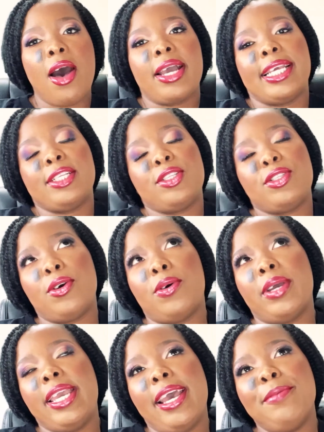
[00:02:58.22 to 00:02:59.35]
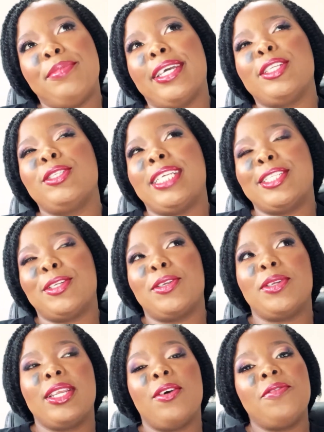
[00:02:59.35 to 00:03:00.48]
Okay, so here at Beyond
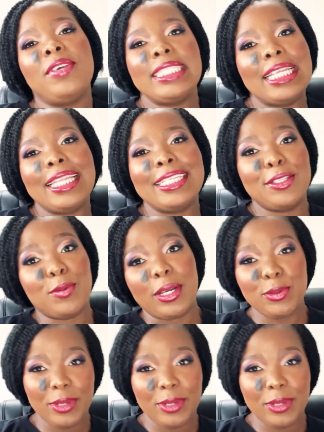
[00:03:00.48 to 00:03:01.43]
Techsolutely, obviously this is what